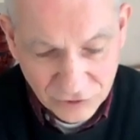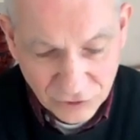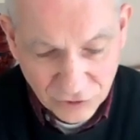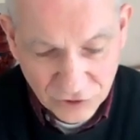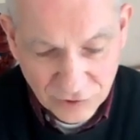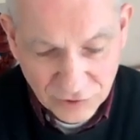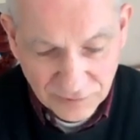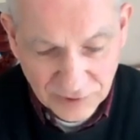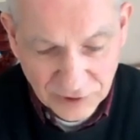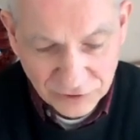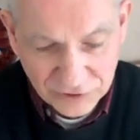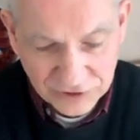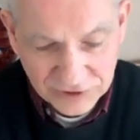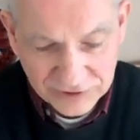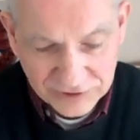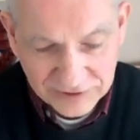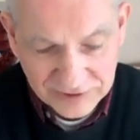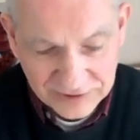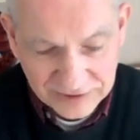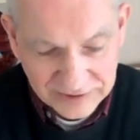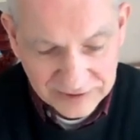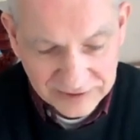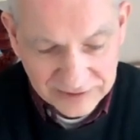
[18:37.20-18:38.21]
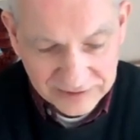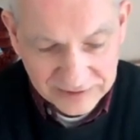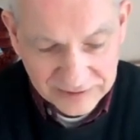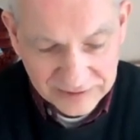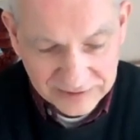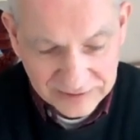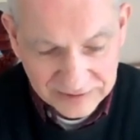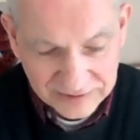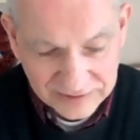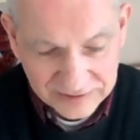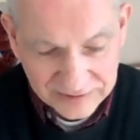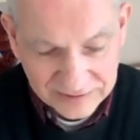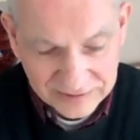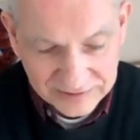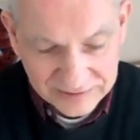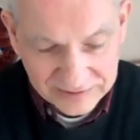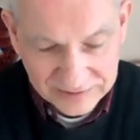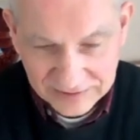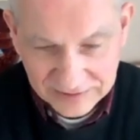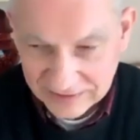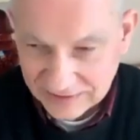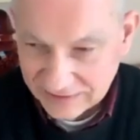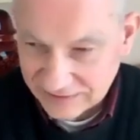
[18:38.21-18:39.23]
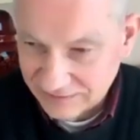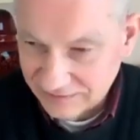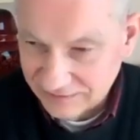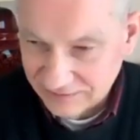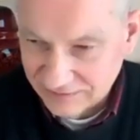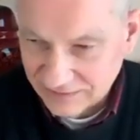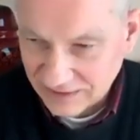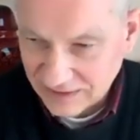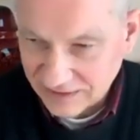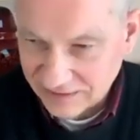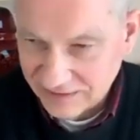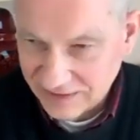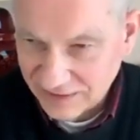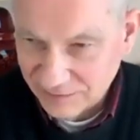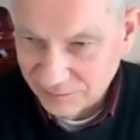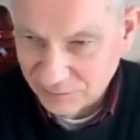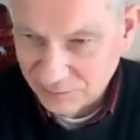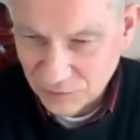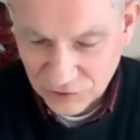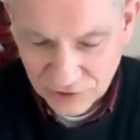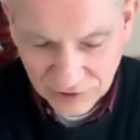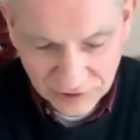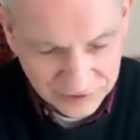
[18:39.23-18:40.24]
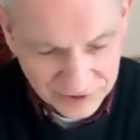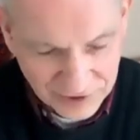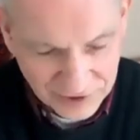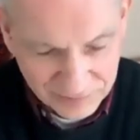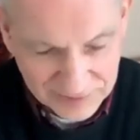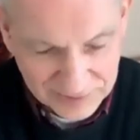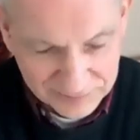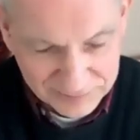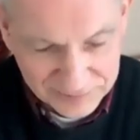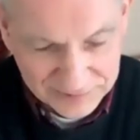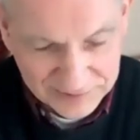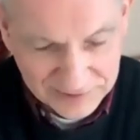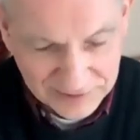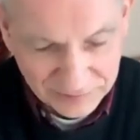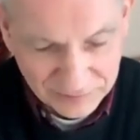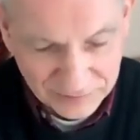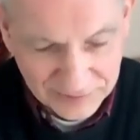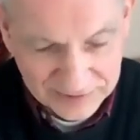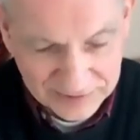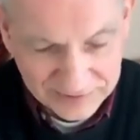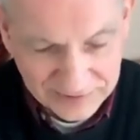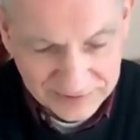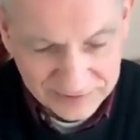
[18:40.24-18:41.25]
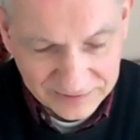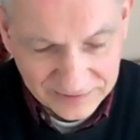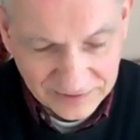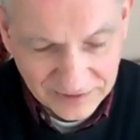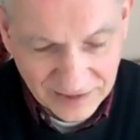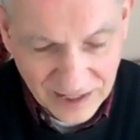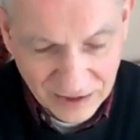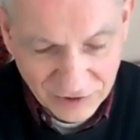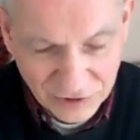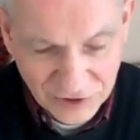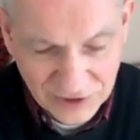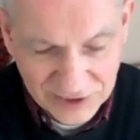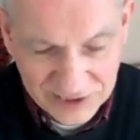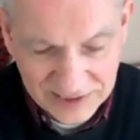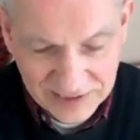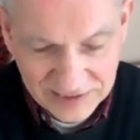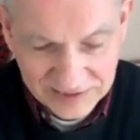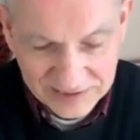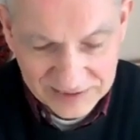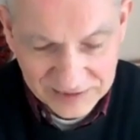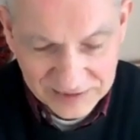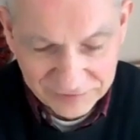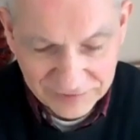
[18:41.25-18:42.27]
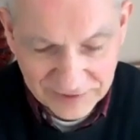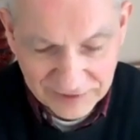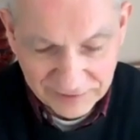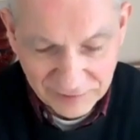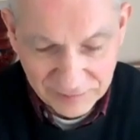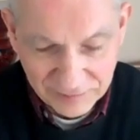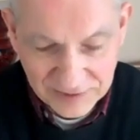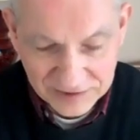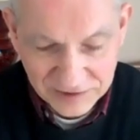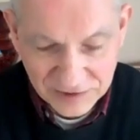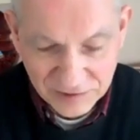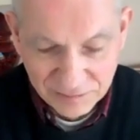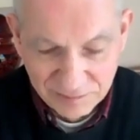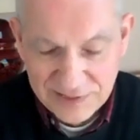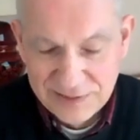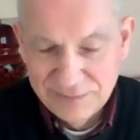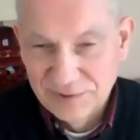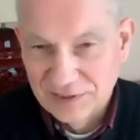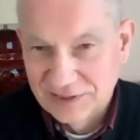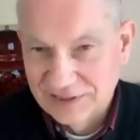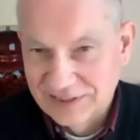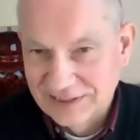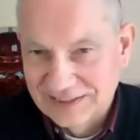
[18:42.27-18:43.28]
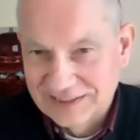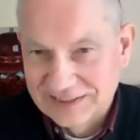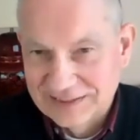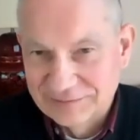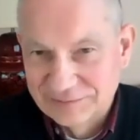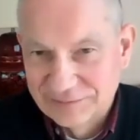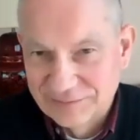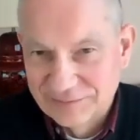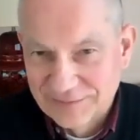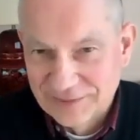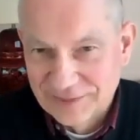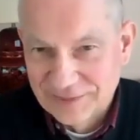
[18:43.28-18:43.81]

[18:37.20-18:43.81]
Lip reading: You quoted in, I think, a book on your website, I read that the house healing is very much people healing.